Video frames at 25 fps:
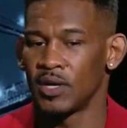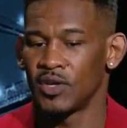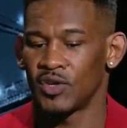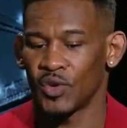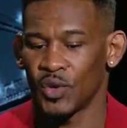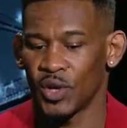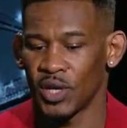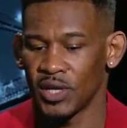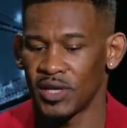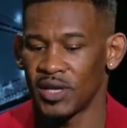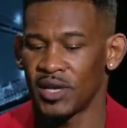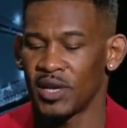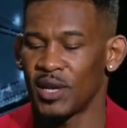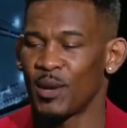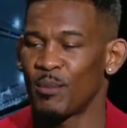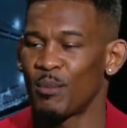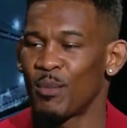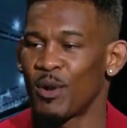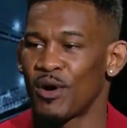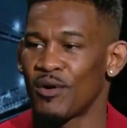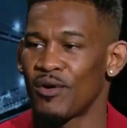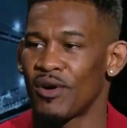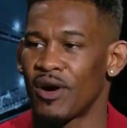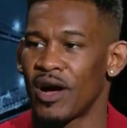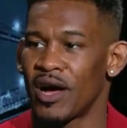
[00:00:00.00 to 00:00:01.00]
So they did an
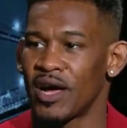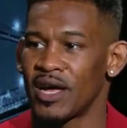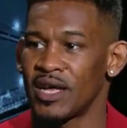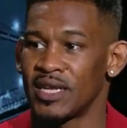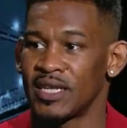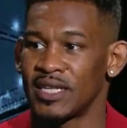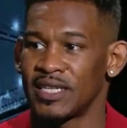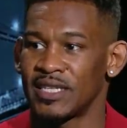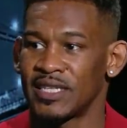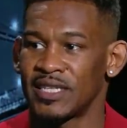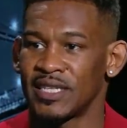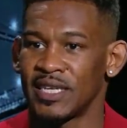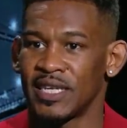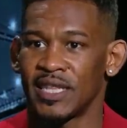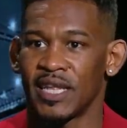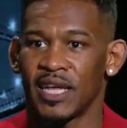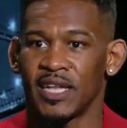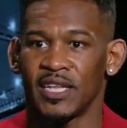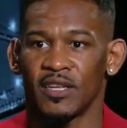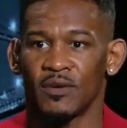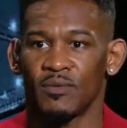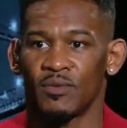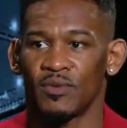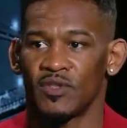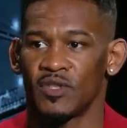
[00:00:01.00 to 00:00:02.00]
MRI and they seen
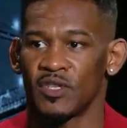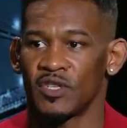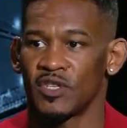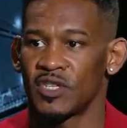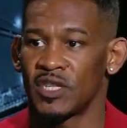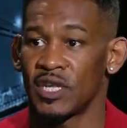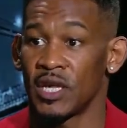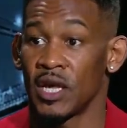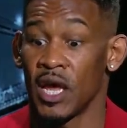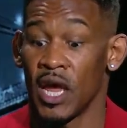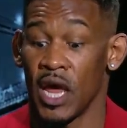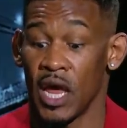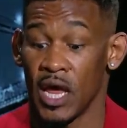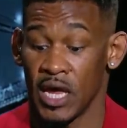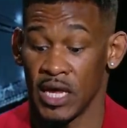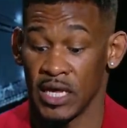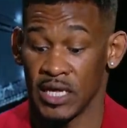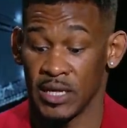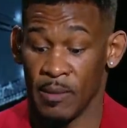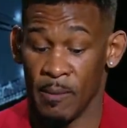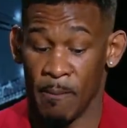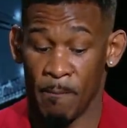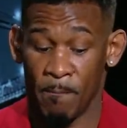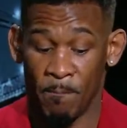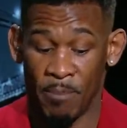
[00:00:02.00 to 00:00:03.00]
that there was this
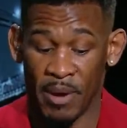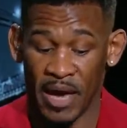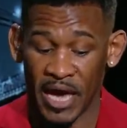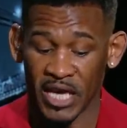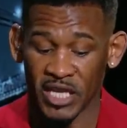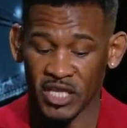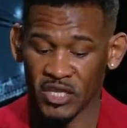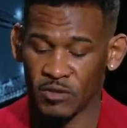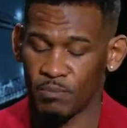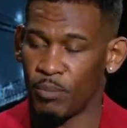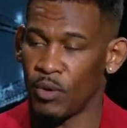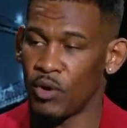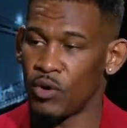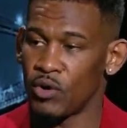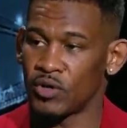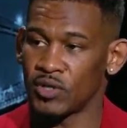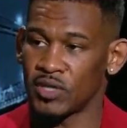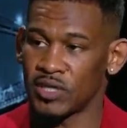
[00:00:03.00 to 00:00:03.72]
baseball